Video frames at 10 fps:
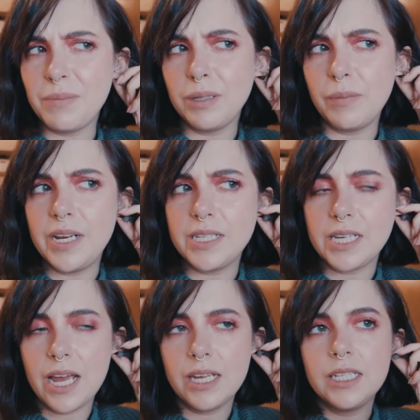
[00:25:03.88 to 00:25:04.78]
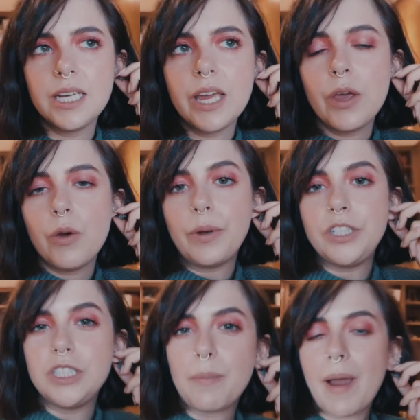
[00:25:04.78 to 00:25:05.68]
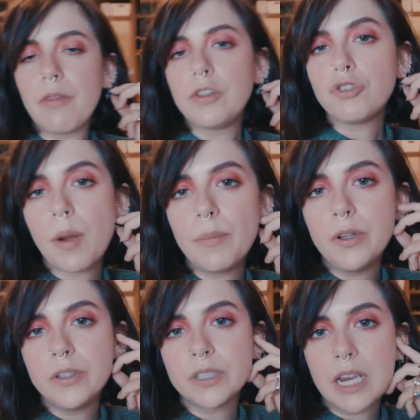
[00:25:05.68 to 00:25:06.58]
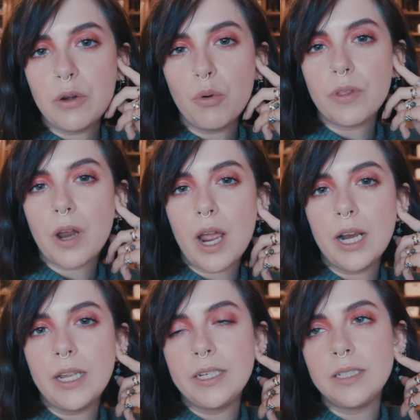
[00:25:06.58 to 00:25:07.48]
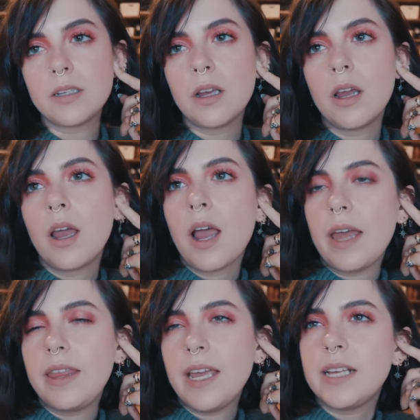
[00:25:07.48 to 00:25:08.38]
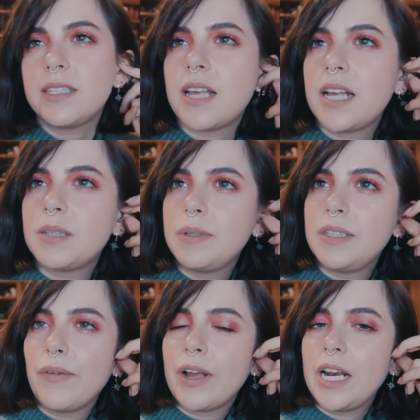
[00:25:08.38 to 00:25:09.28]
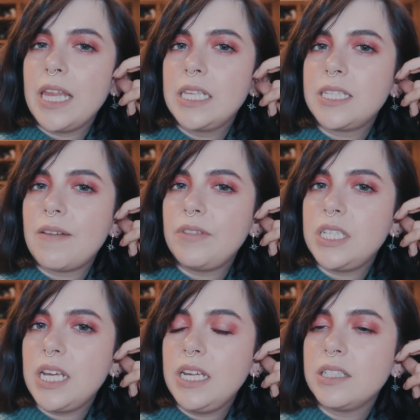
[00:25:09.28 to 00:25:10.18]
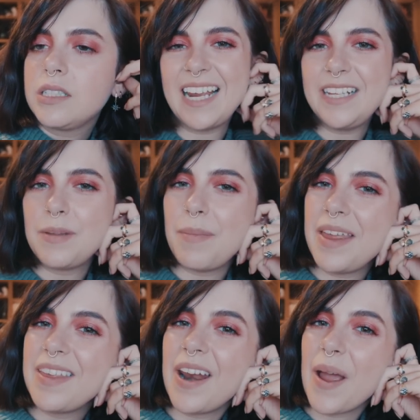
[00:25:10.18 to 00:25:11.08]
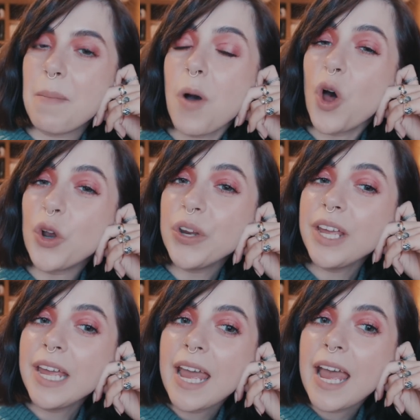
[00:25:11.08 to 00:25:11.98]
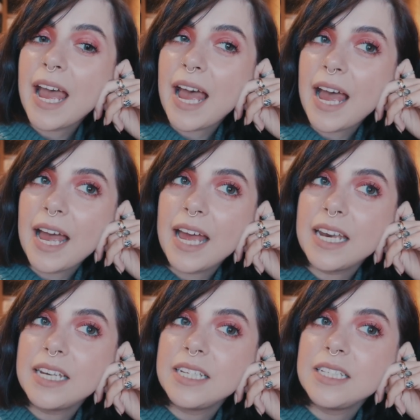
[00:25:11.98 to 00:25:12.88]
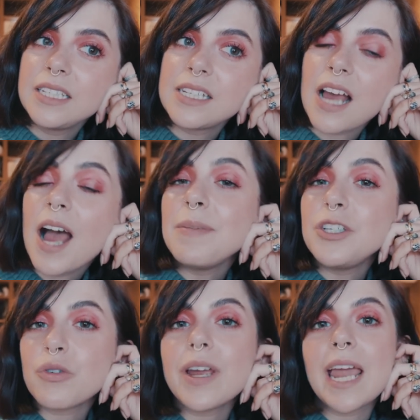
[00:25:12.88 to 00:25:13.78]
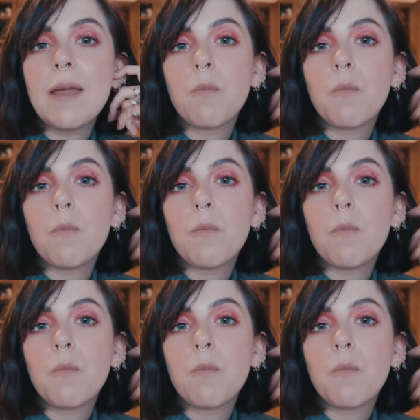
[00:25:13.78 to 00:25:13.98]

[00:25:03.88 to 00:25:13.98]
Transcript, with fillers: It's Milkman, isn't it? Which is about the troubles in Northern Ireland. I think it's set specifically in the 70s, at least the bit that I am on and I'm enjoying it.